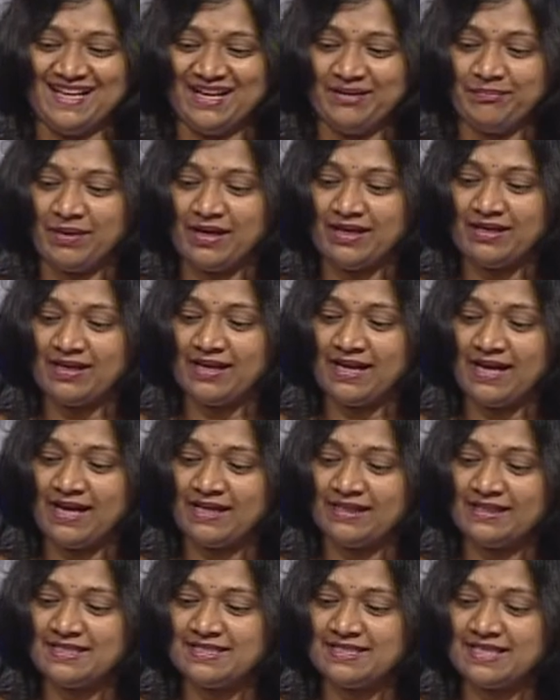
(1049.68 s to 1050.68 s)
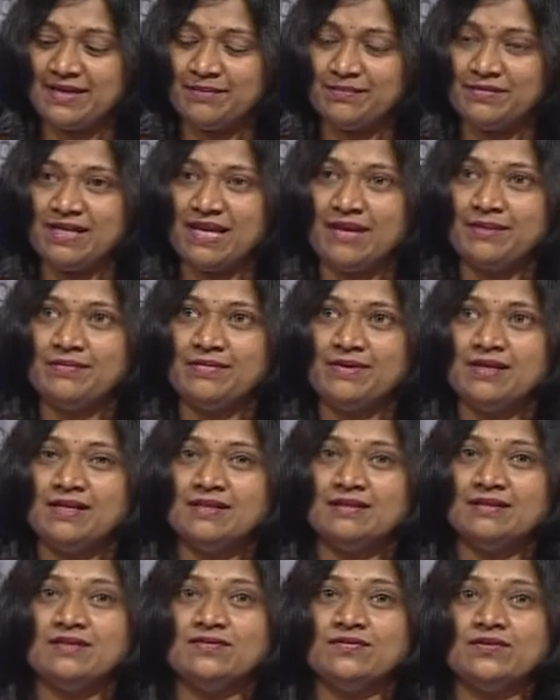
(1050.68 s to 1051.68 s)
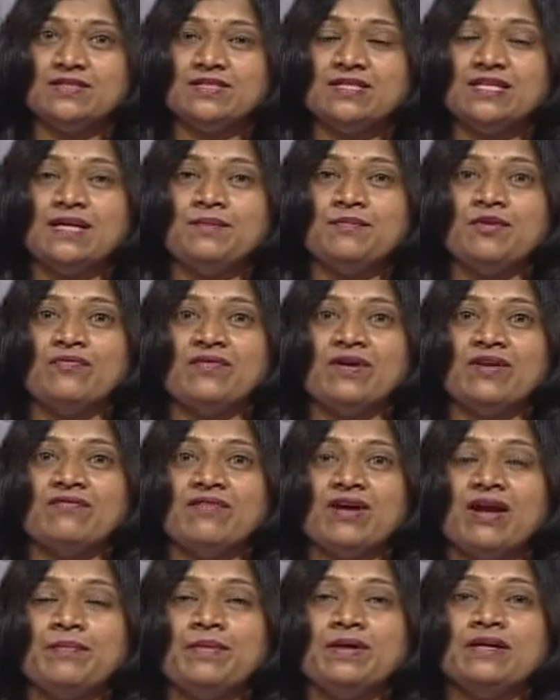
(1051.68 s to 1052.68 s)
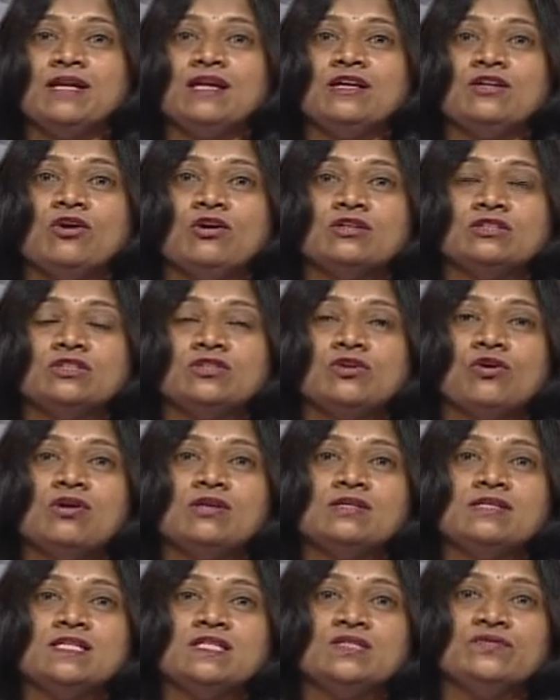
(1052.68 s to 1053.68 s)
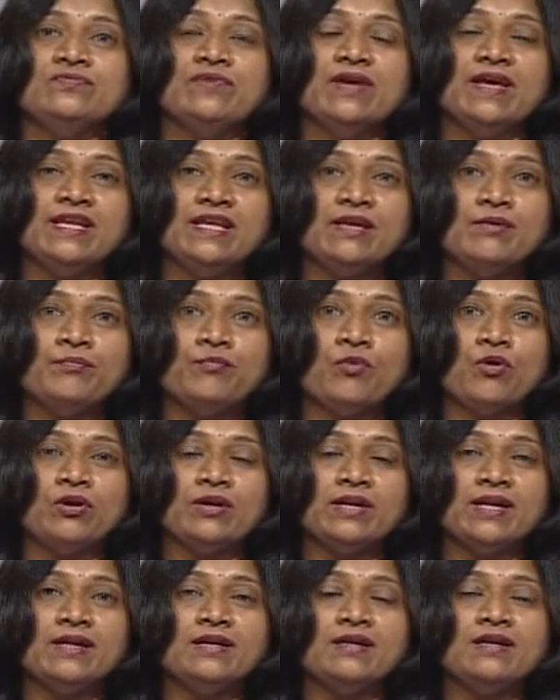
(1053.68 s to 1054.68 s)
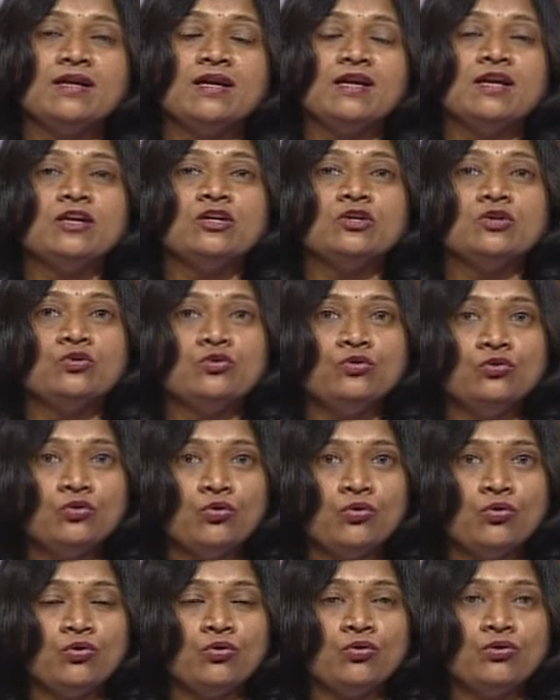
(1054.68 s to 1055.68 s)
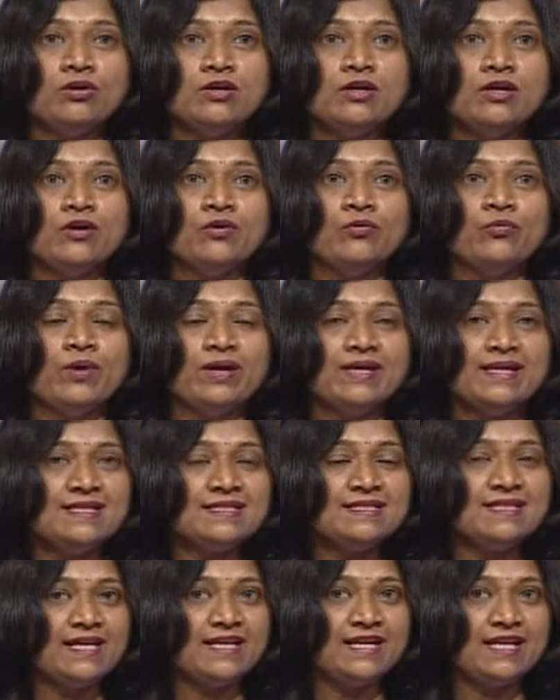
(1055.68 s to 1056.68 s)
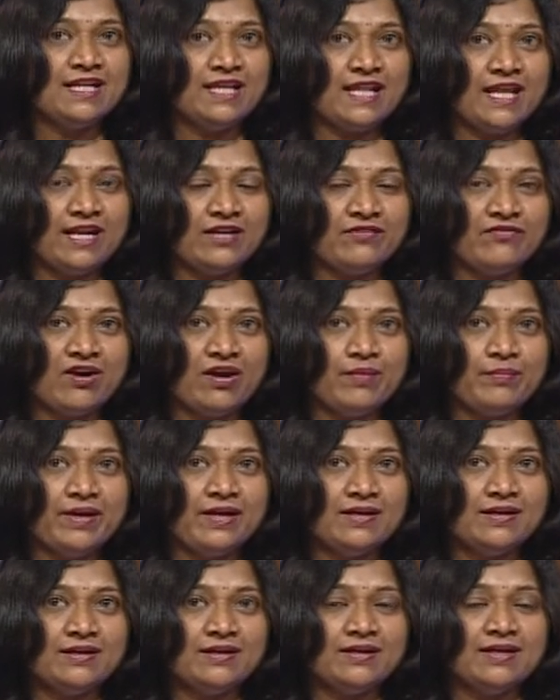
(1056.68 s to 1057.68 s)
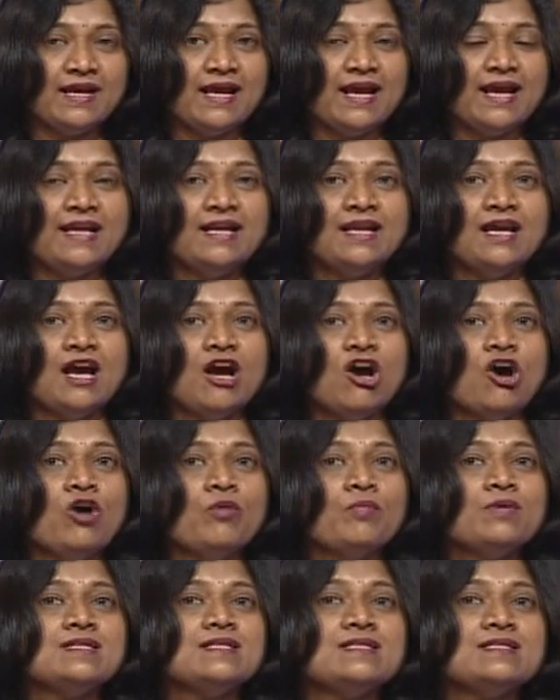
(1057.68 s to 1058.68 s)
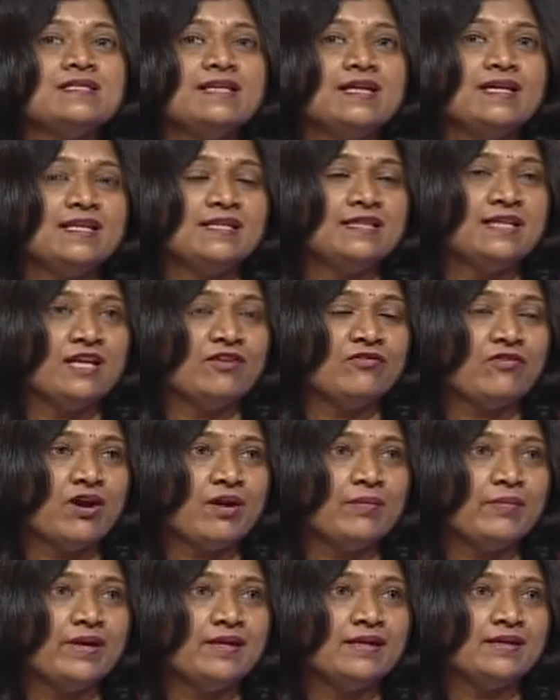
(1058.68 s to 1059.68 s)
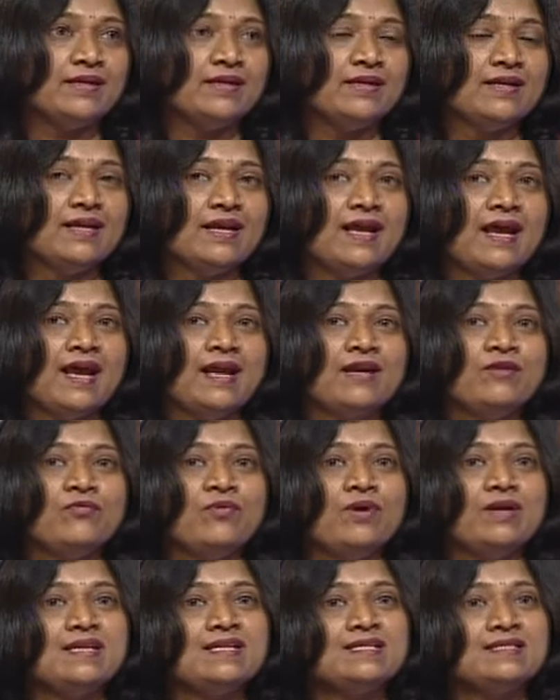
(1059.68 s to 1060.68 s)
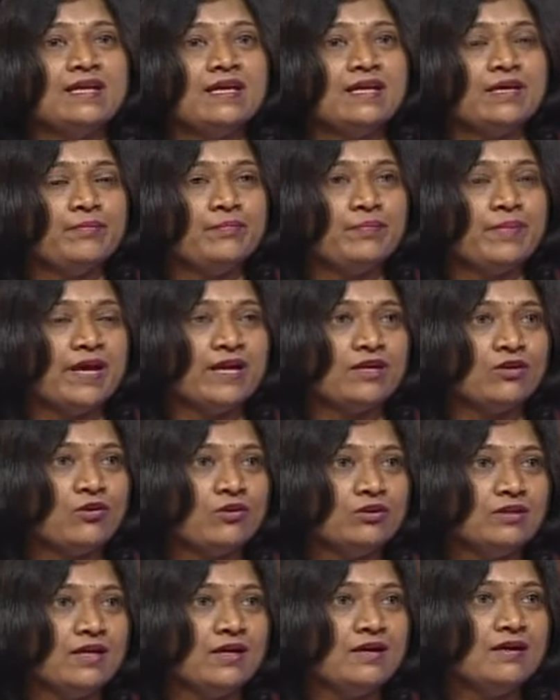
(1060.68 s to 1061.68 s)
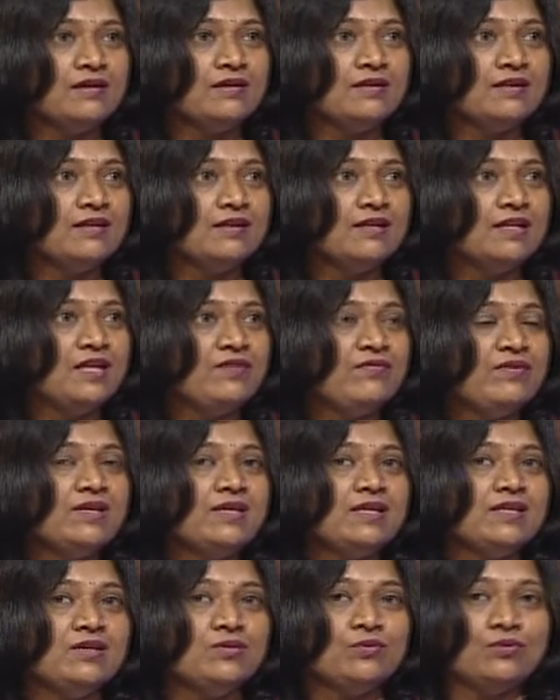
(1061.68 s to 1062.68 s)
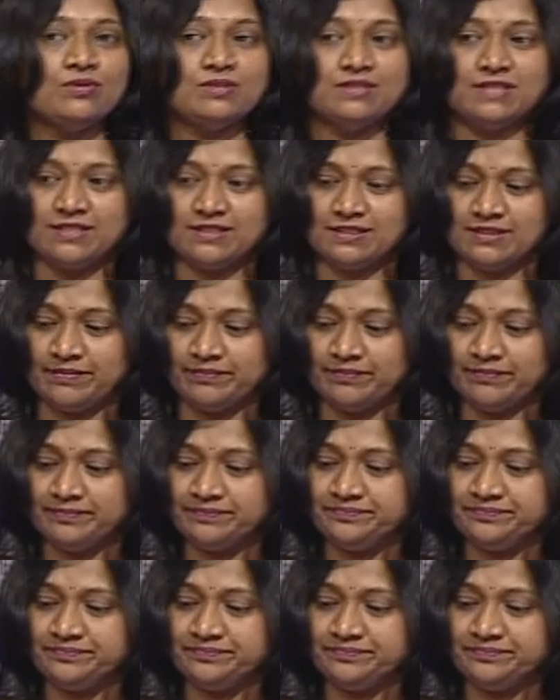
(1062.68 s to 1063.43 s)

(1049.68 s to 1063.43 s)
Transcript: But at the same time, the stream of environmental toxicology is very important to know what is there in the environment and how much is there in the environment and what is the impact on the living ecosystem.